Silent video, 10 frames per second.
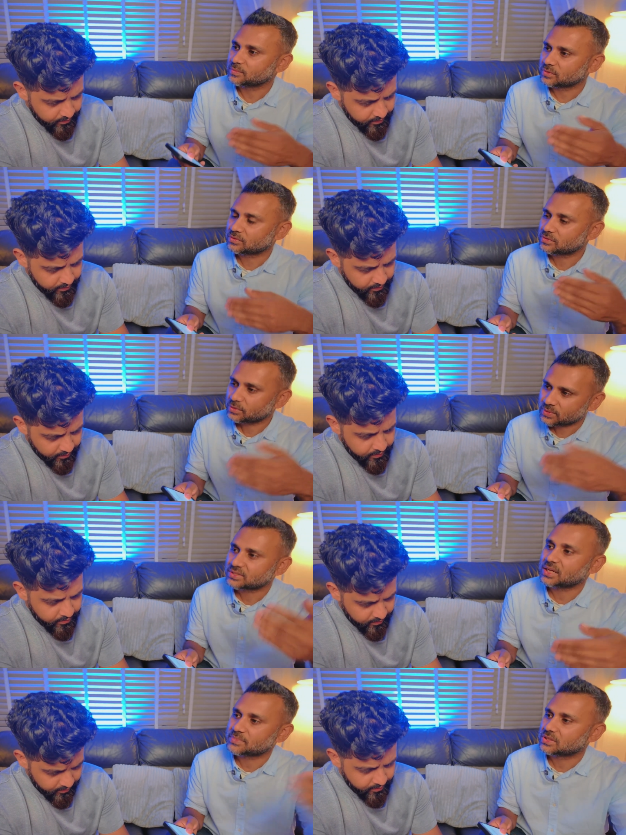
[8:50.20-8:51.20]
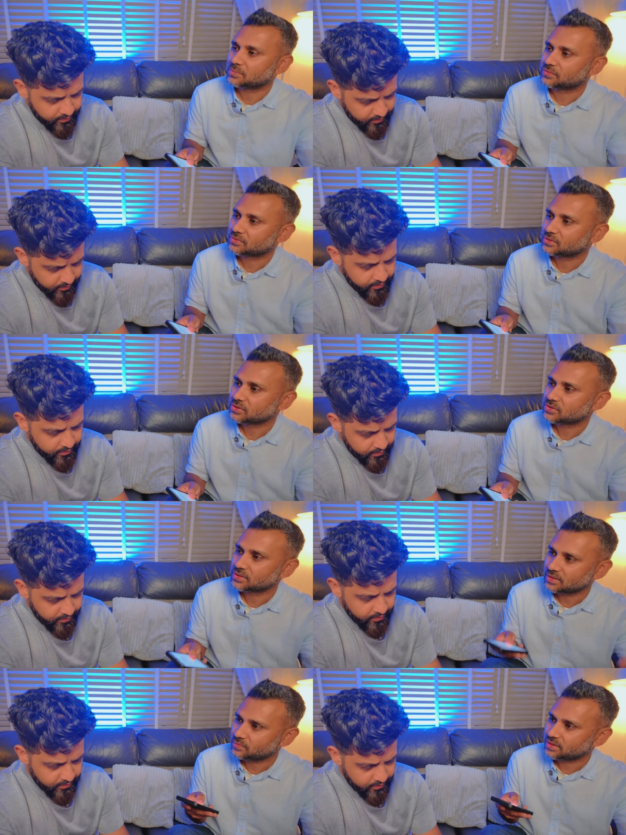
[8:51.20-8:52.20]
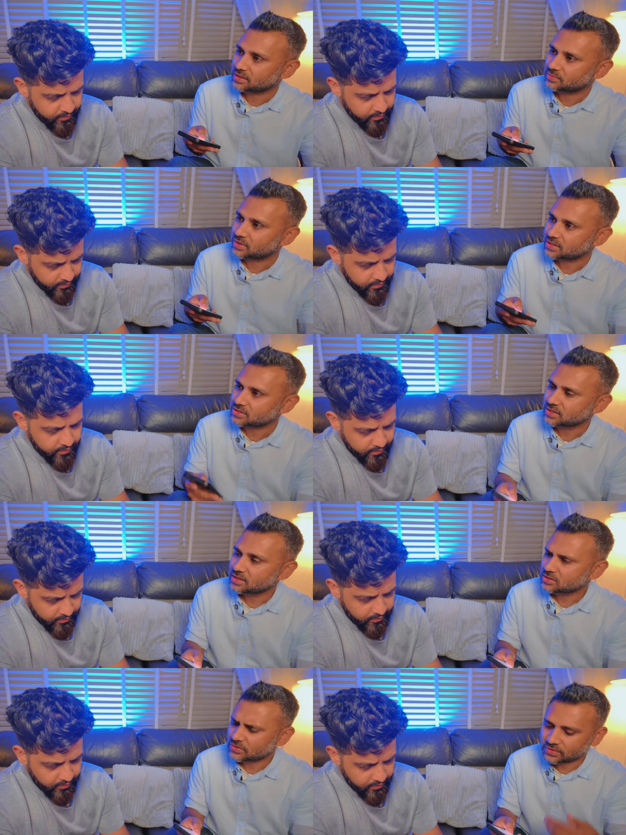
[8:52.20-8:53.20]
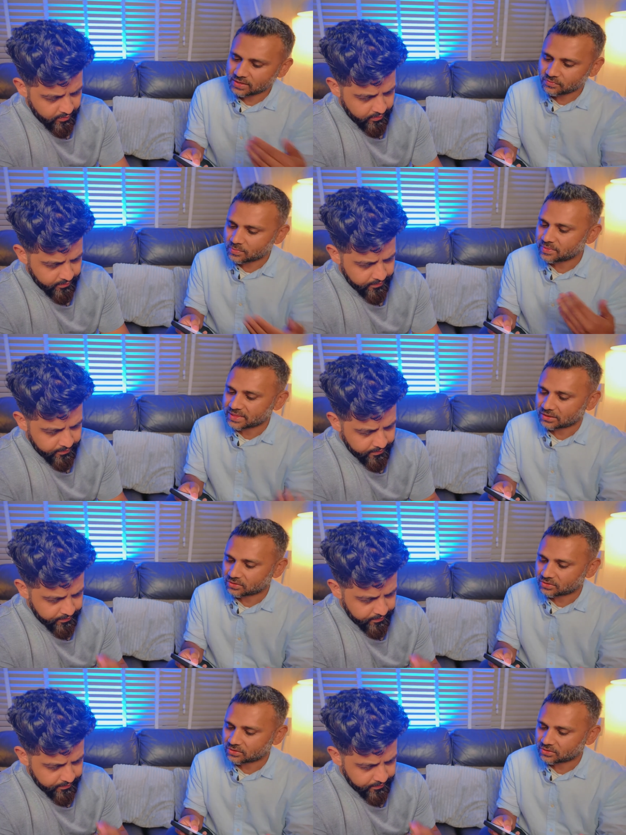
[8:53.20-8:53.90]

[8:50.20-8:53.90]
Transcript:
Speaker 1: it's about three times the number of solution mm-hmm. within the range. So if they remember